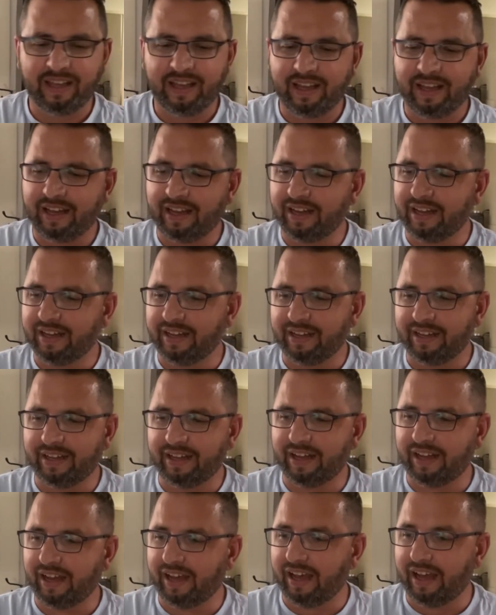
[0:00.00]

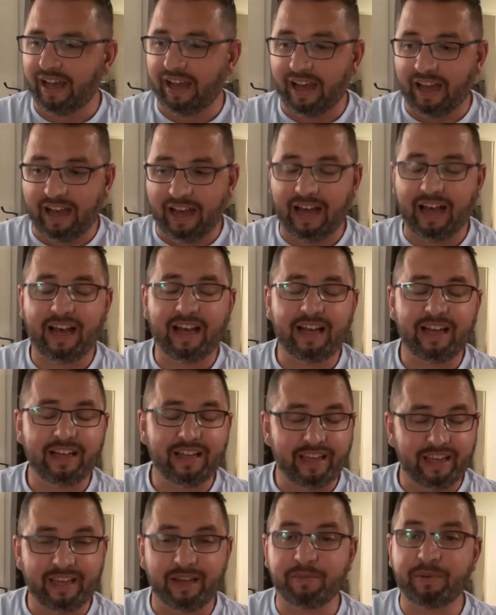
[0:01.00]
I
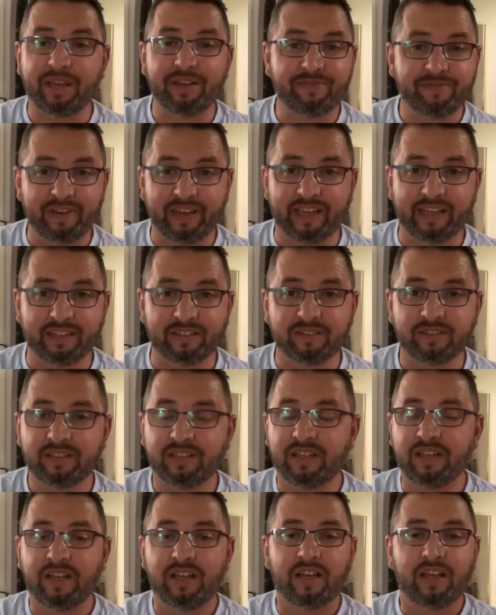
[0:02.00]
am a fan.
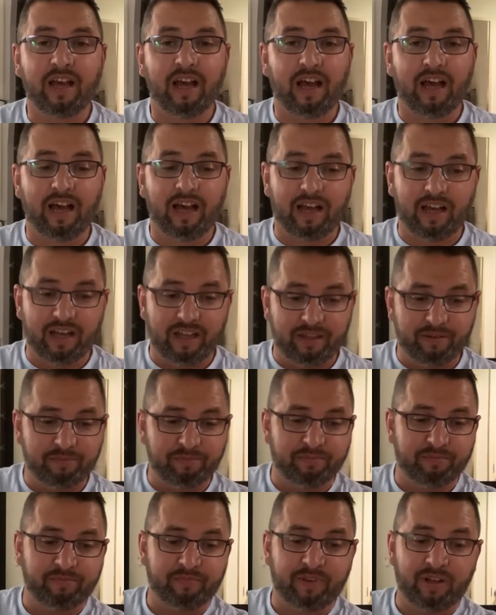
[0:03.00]

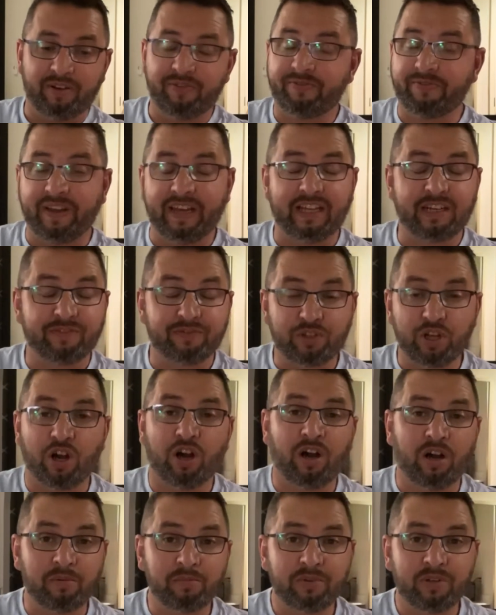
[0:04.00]
I'm a fan of
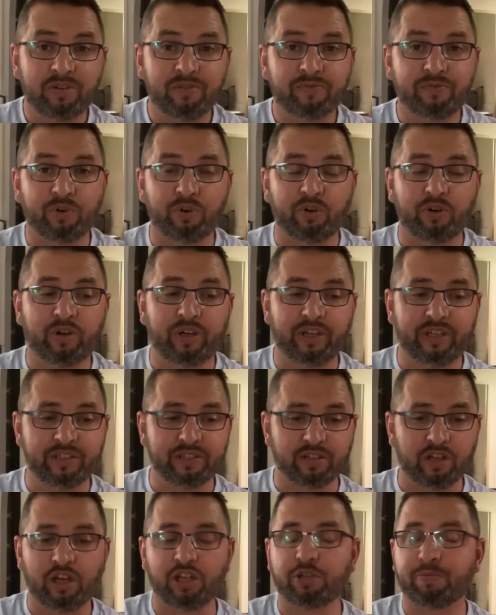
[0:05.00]
Tom for his
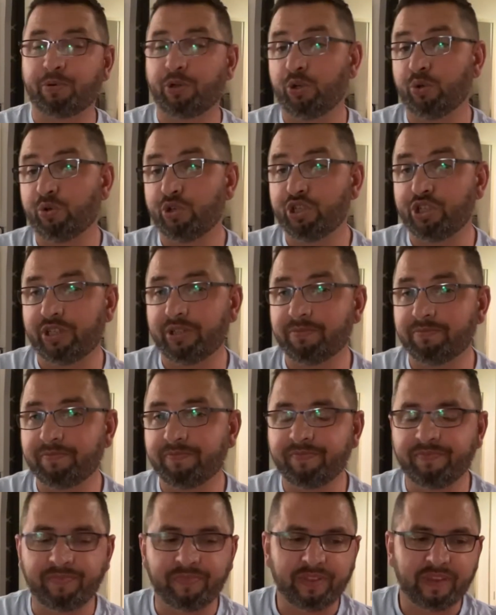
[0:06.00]
entrepreneurship
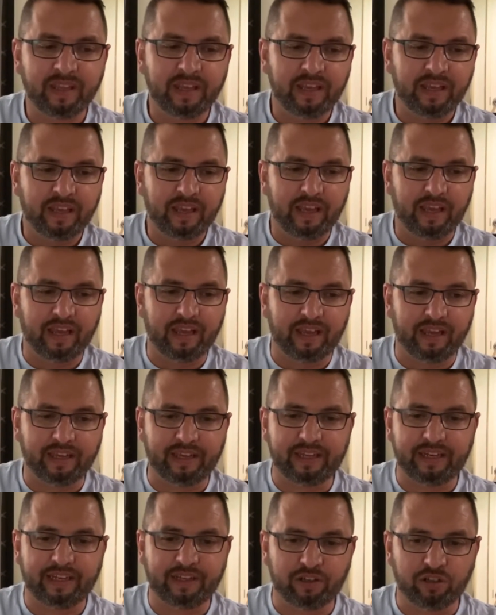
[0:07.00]
and
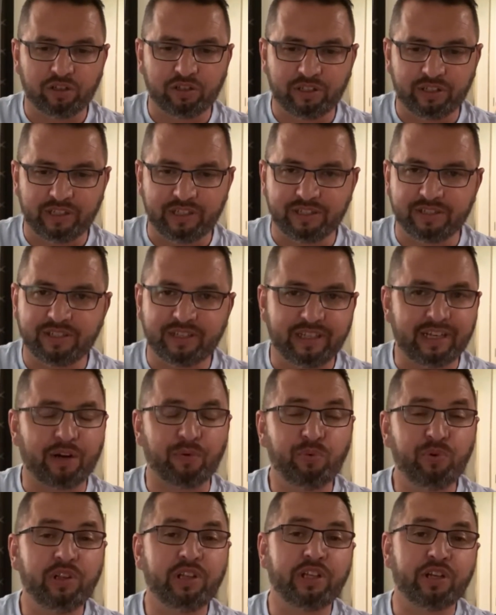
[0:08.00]
getting onto this. And I
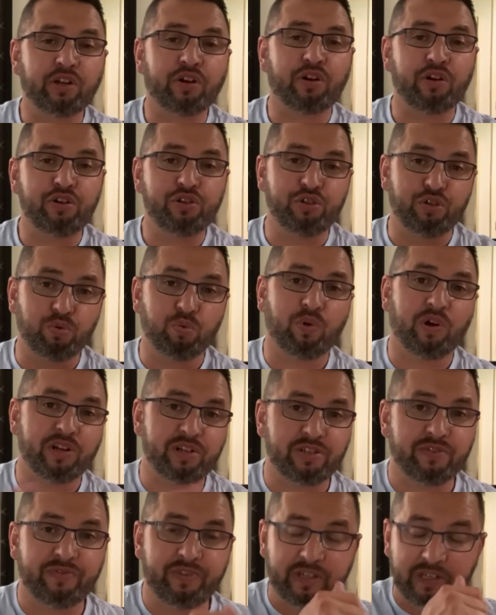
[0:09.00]
really encourage you to watch
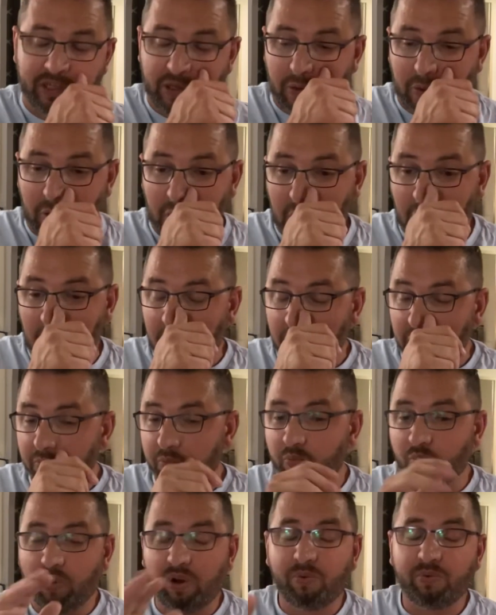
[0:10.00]
the video.
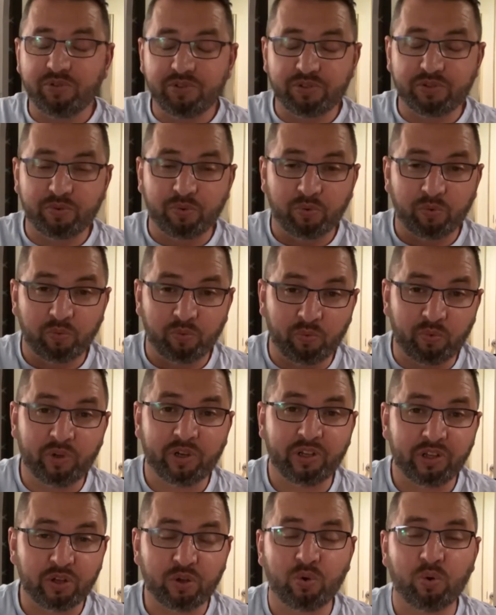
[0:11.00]
What was one
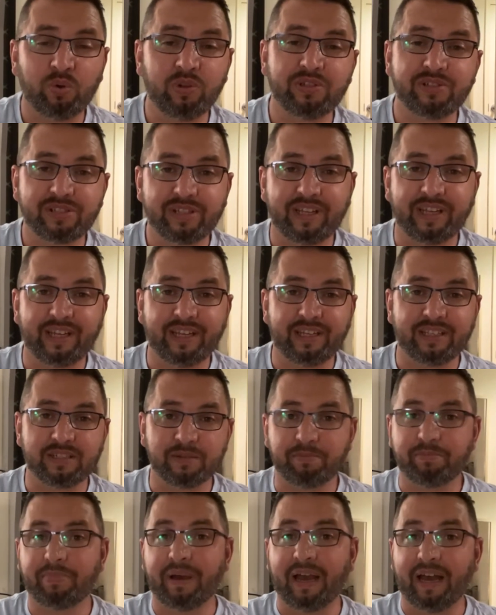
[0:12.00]
of the coolest things
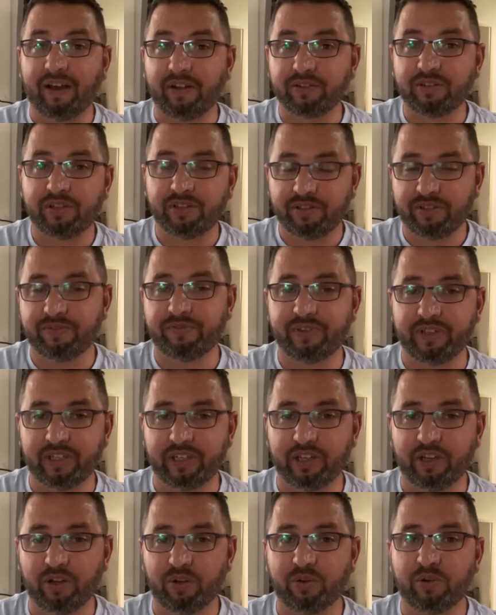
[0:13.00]
about the
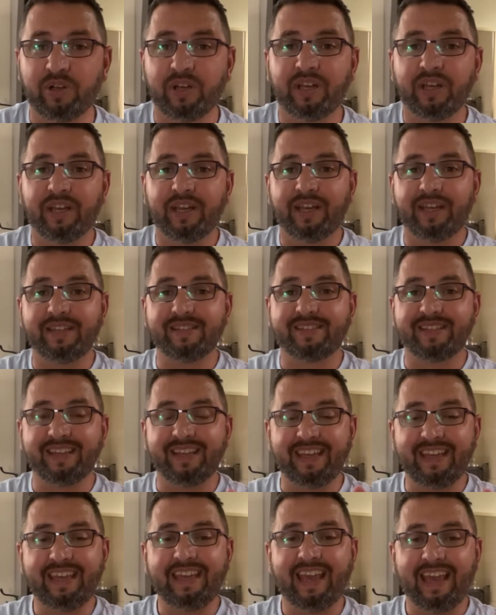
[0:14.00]
video is that
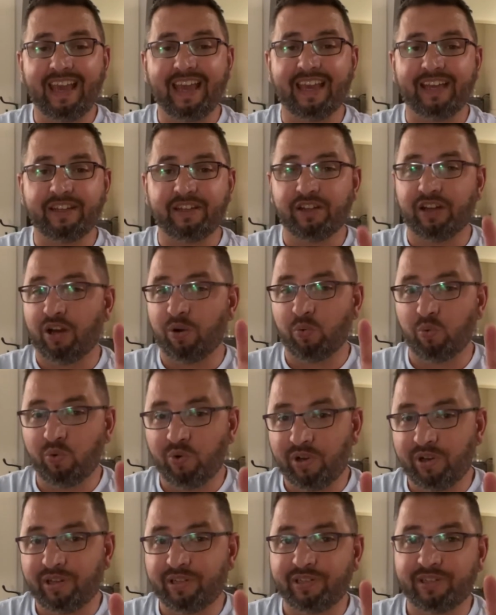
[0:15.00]
he had not
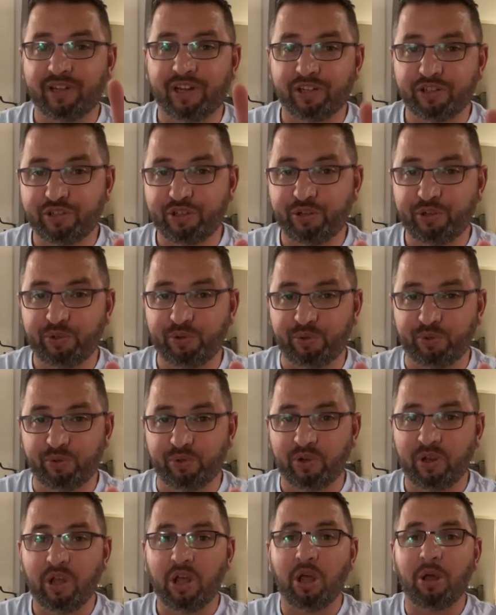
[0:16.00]
one, not two,
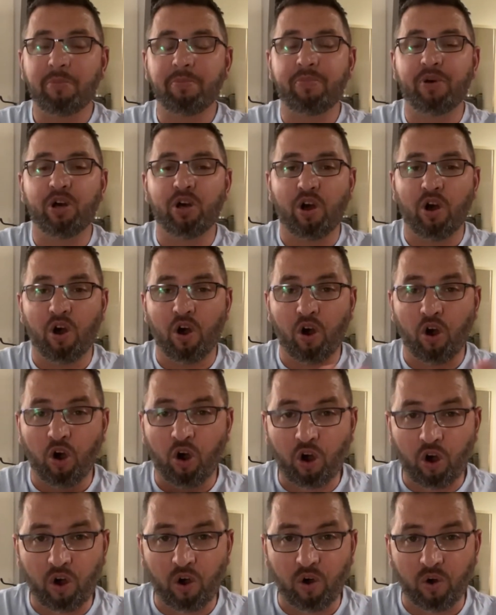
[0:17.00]
but
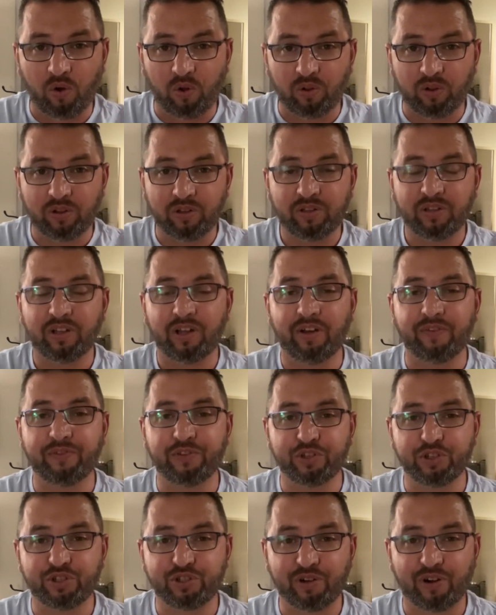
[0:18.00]
all of the
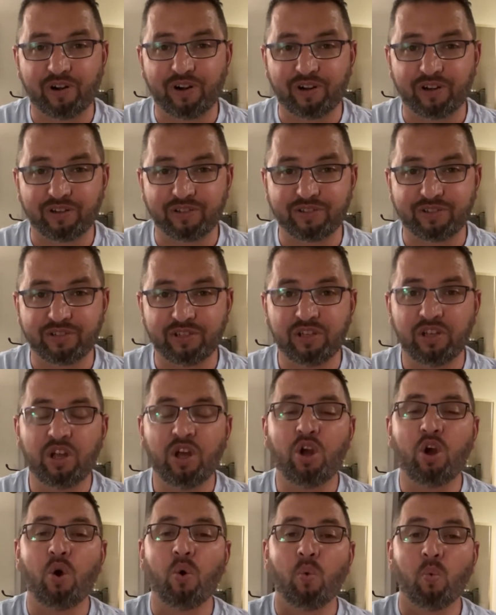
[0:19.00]
sharks
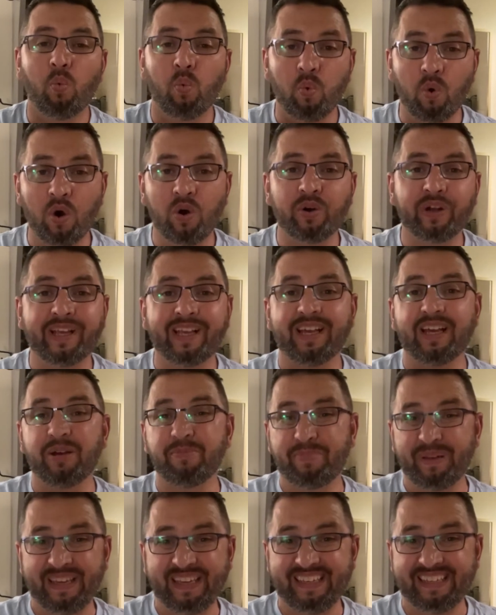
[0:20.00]
wanting a
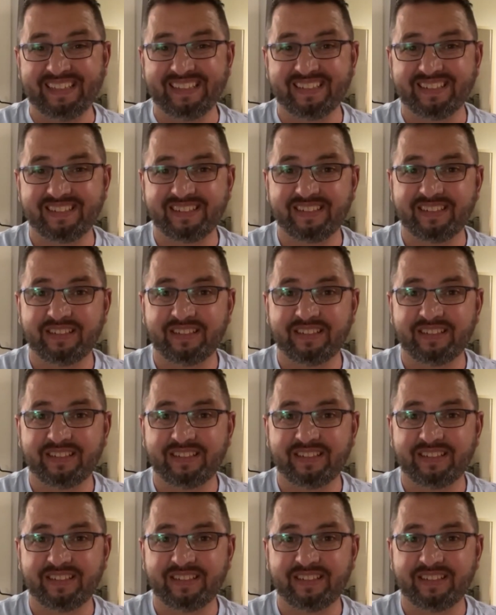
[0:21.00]
piece